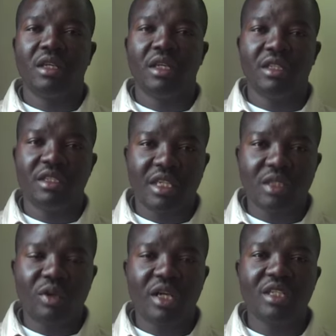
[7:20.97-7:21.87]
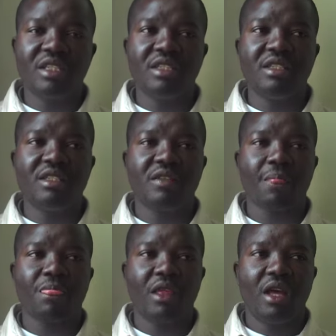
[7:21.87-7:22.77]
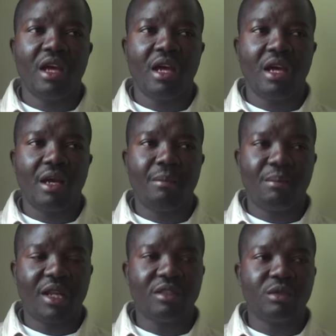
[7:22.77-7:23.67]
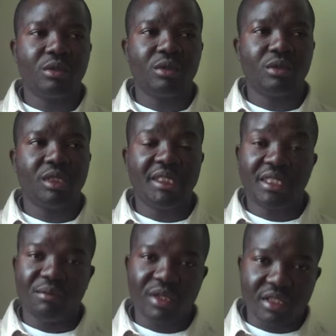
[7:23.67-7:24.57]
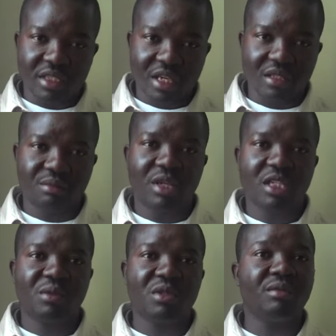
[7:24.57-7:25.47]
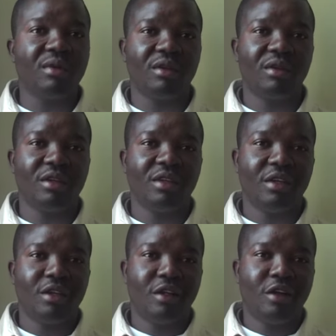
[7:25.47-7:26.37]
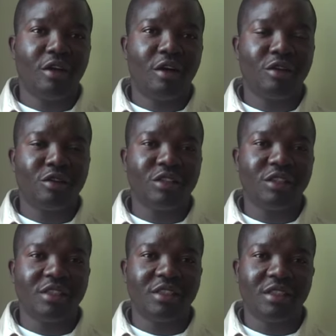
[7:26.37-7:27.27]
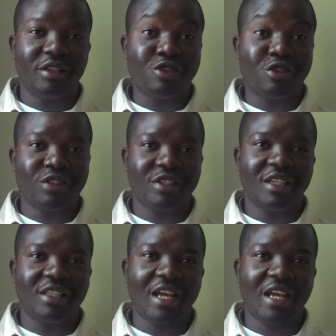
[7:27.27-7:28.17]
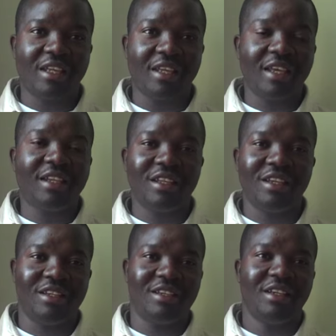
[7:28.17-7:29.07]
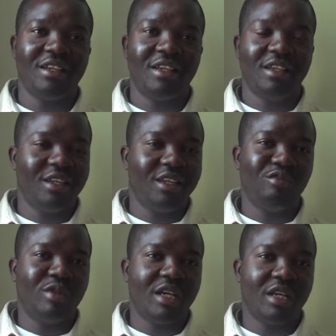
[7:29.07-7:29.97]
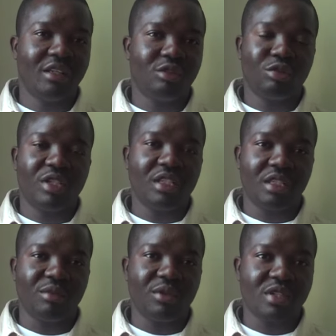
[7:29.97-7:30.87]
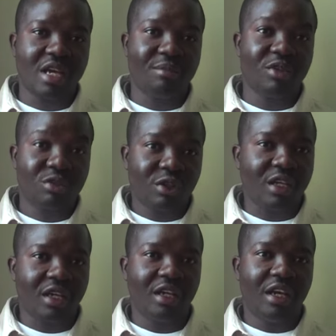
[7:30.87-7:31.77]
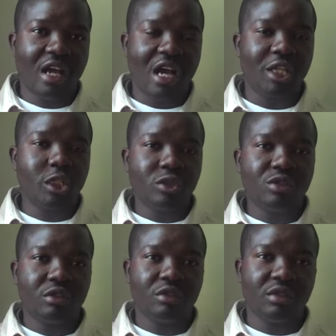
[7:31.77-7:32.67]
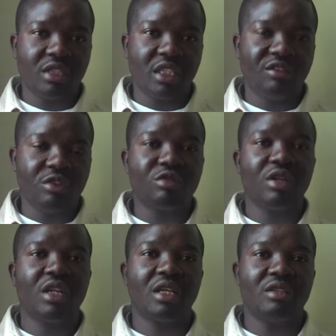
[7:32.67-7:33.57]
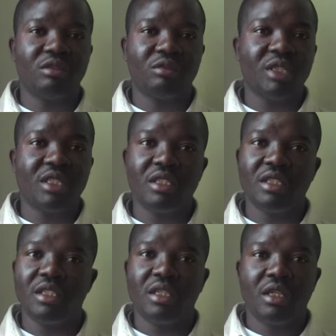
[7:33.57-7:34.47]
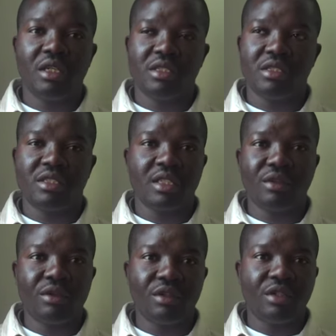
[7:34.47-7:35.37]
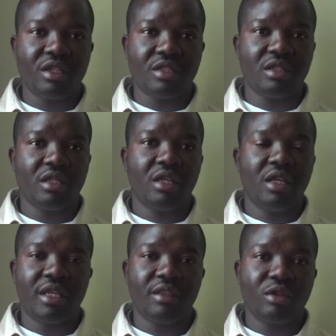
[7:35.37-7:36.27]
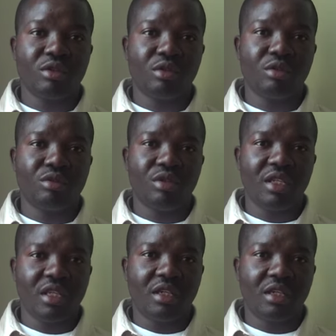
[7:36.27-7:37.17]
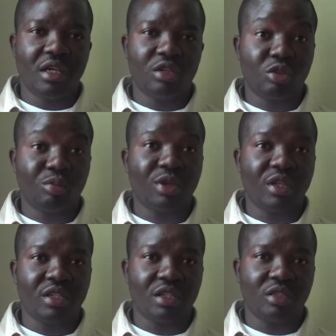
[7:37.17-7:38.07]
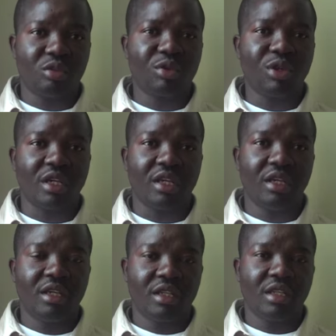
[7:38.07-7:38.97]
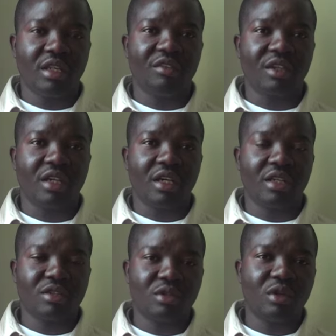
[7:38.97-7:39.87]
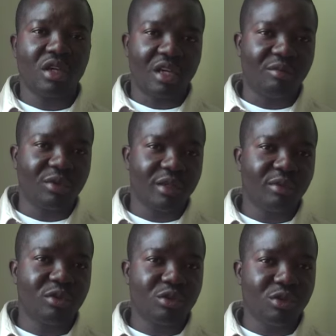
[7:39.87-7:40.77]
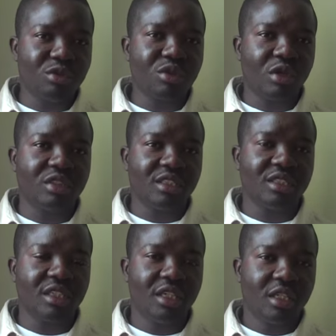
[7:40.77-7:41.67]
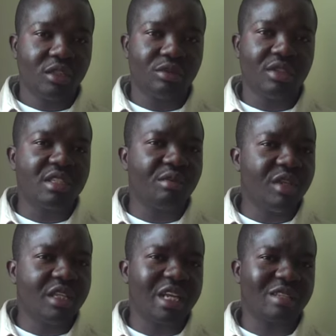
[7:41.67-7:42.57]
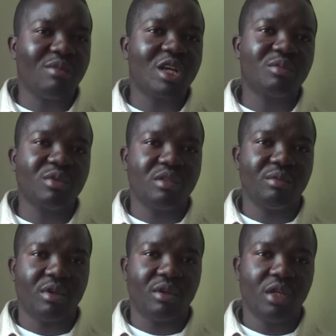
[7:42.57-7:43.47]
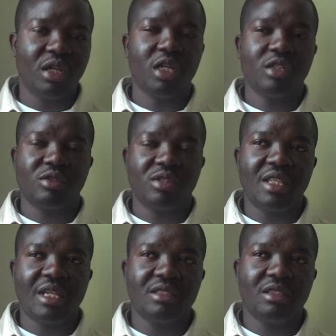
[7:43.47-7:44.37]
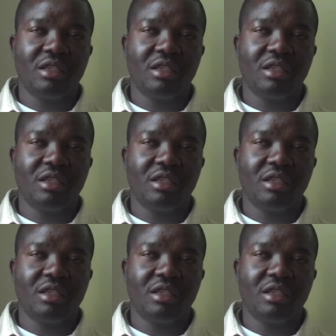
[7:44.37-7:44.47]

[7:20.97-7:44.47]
And the third one is I'm planning to disseminate as much possible all the resources that I gain here in my training, because I'm a trainer. I used to give a trainer to many stakeholders and also to the young entrepreneur in Africa. So I'm able to use all this to disseminate as much possible, to start,